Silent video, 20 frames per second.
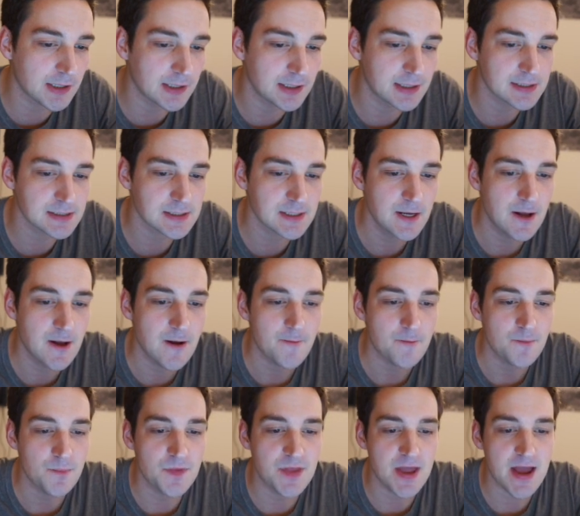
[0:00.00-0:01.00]
is
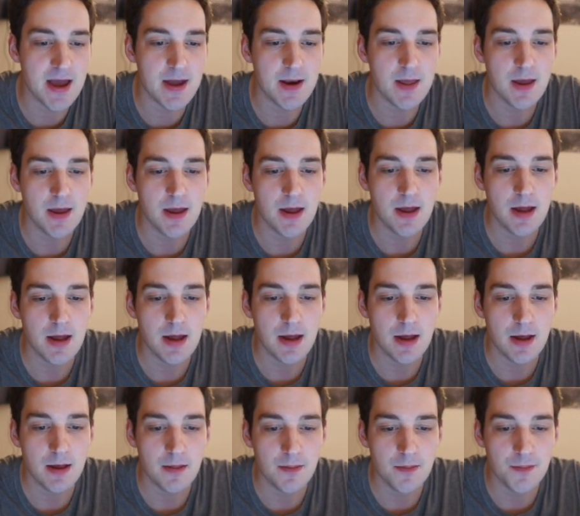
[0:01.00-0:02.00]
that
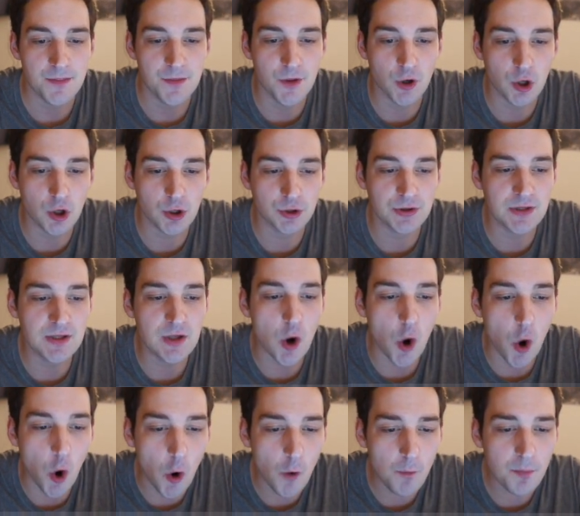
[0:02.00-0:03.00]

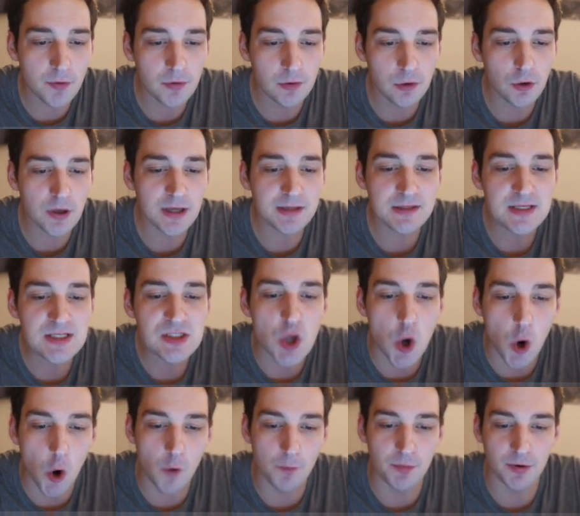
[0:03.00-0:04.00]
look at these
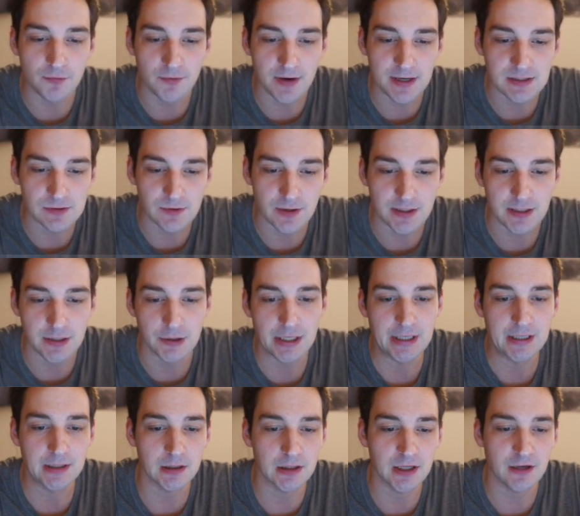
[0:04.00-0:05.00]
open rates right here
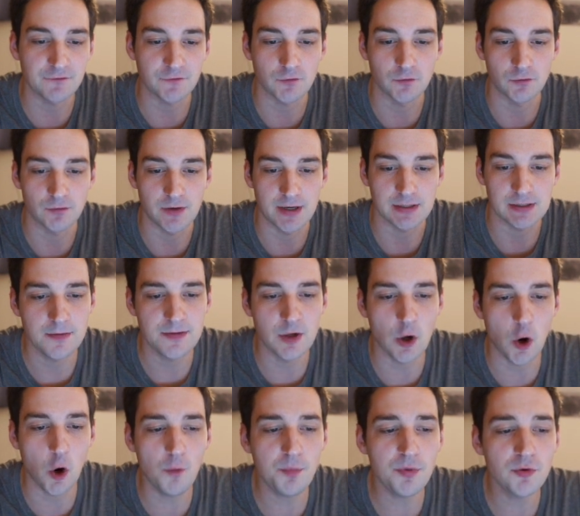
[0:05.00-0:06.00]
and the click-through rates. The
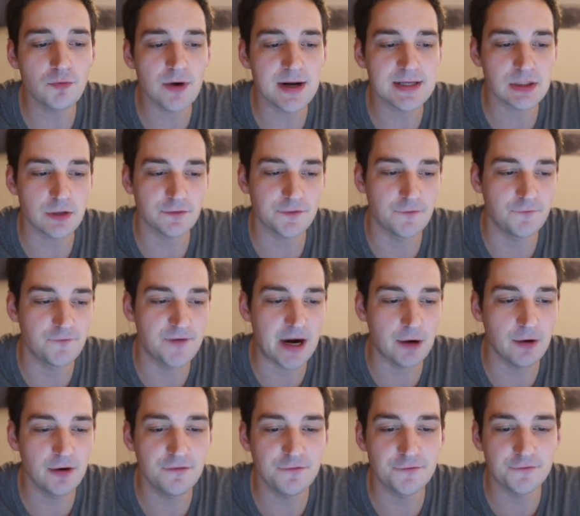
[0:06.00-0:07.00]
open rates of the
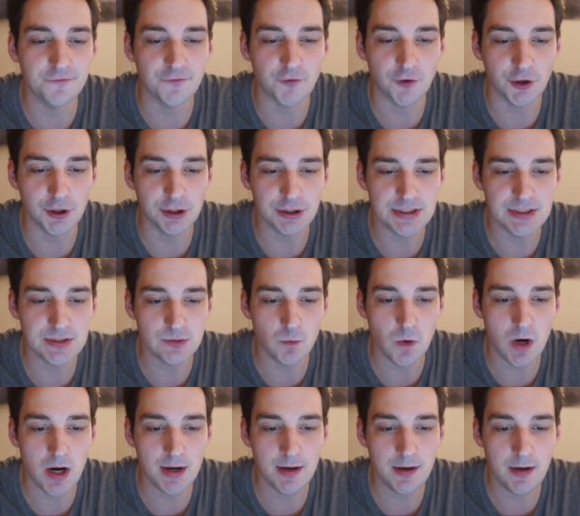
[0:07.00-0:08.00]
very first
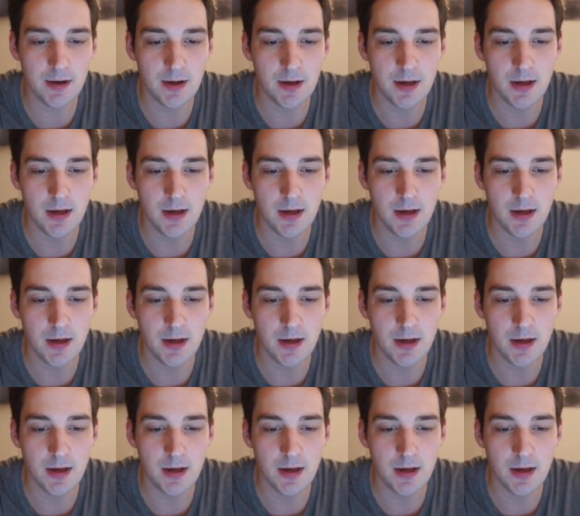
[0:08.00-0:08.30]
one